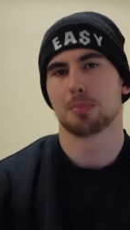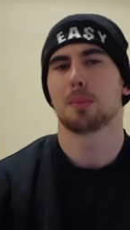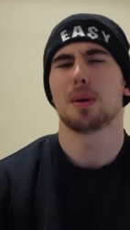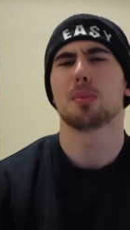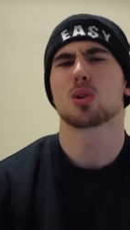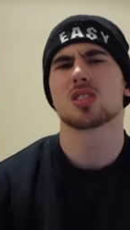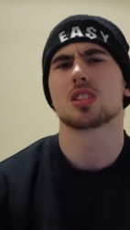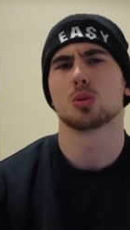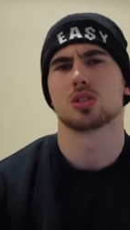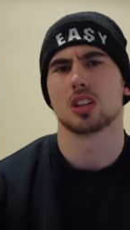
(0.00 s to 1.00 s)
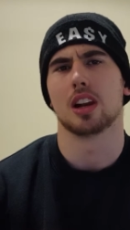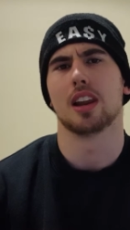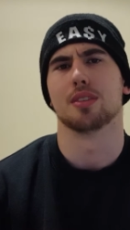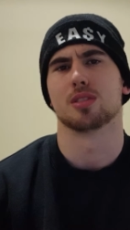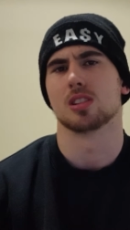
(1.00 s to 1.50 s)
But people can still see you
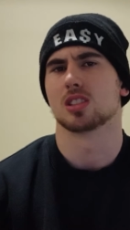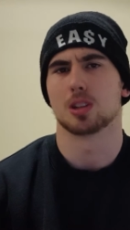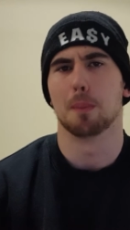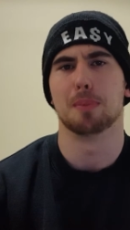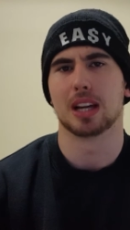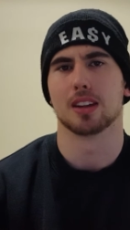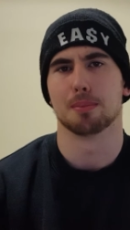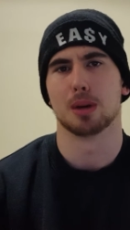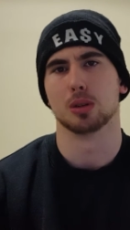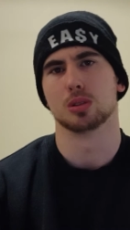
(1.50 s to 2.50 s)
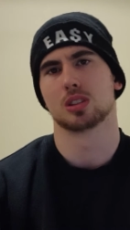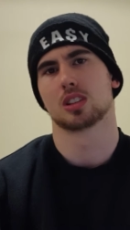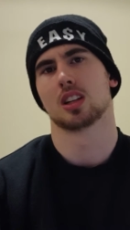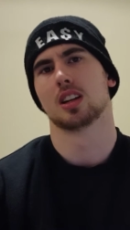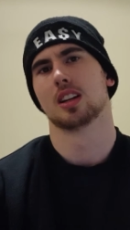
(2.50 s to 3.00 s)
lift and you're still bigger than most.